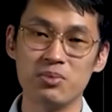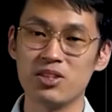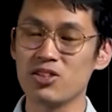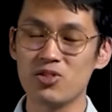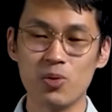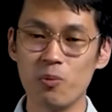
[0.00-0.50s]

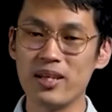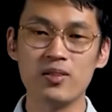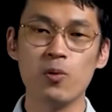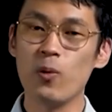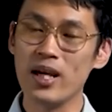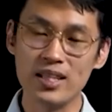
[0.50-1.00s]
Because no
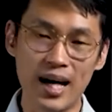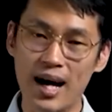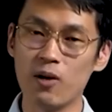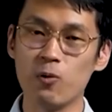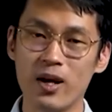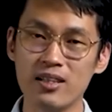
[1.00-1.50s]
matter where the
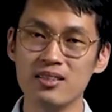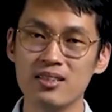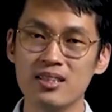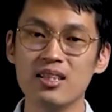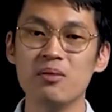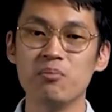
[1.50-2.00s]
Ark
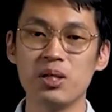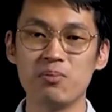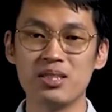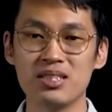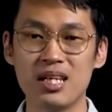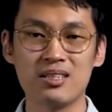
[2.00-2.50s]
went,
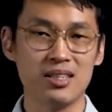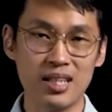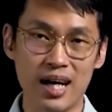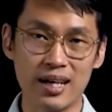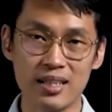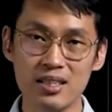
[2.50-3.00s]
people started
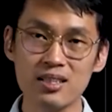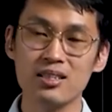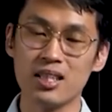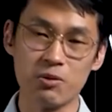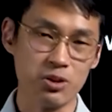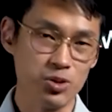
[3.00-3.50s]

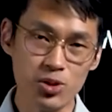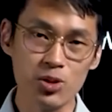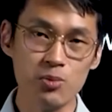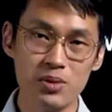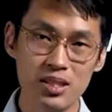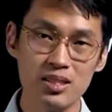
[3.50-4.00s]
dying, there were
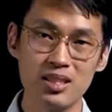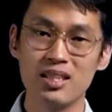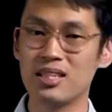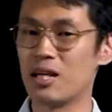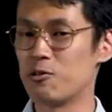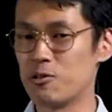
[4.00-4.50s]
tumors,
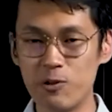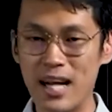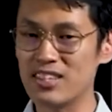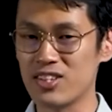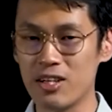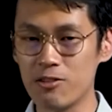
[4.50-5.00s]
there were
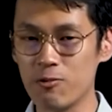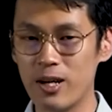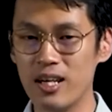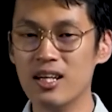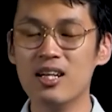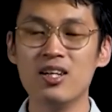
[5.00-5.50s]
rats
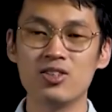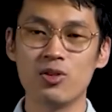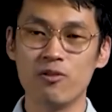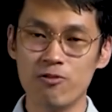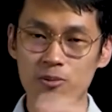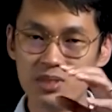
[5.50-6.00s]
everywhere.
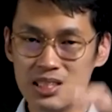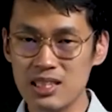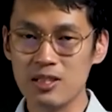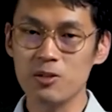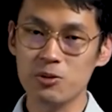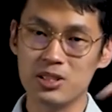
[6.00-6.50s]
So from
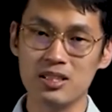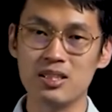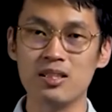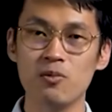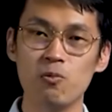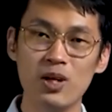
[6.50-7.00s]
city to
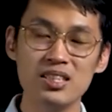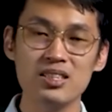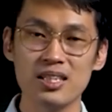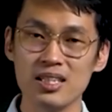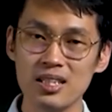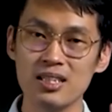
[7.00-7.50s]
city,
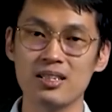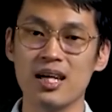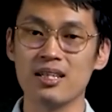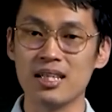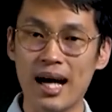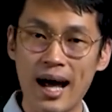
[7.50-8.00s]
once they heard
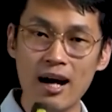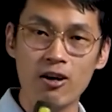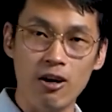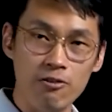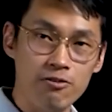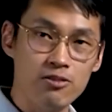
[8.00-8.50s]
that the Ark
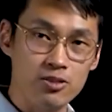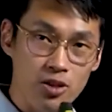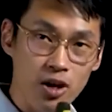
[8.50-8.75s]
of